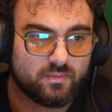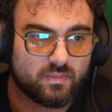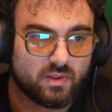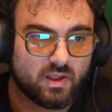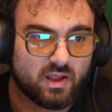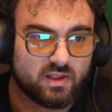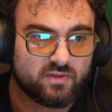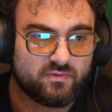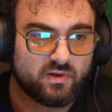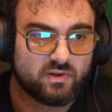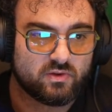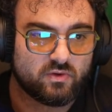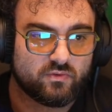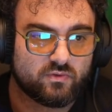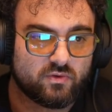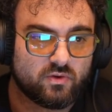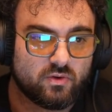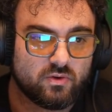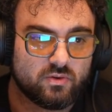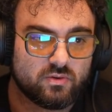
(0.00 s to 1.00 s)
Advent of
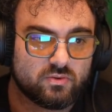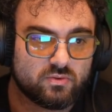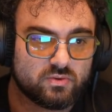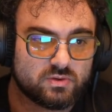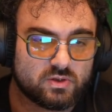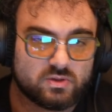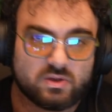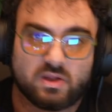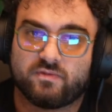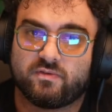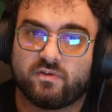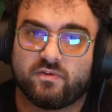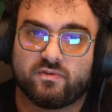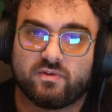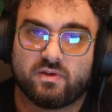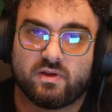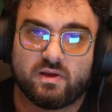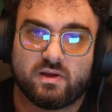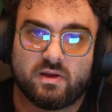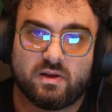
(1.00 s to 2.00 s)
Code
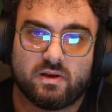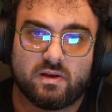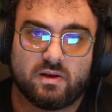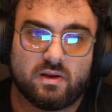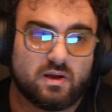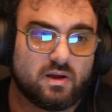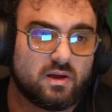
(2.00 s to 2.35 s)
2015,